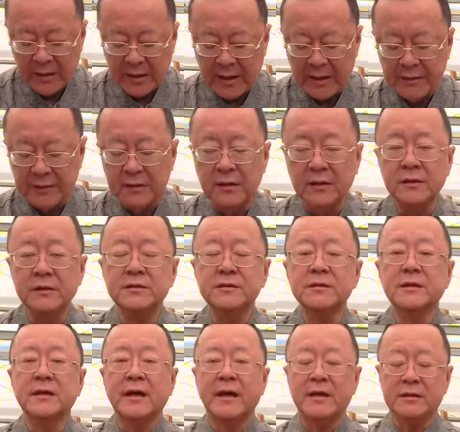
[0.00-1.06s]
And if this is
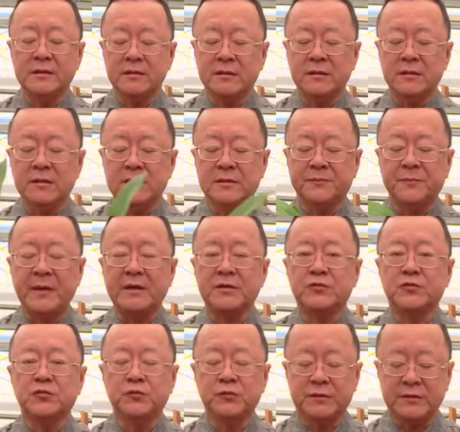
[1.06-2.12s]
the case, it's best
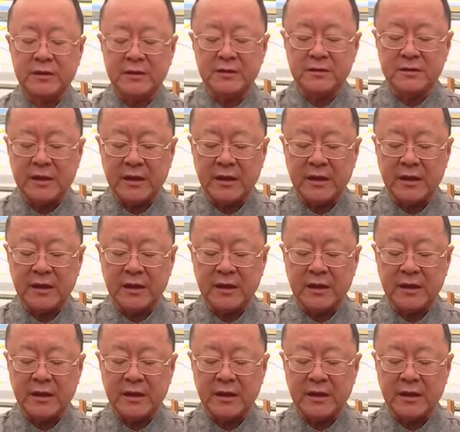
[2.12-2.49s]
to just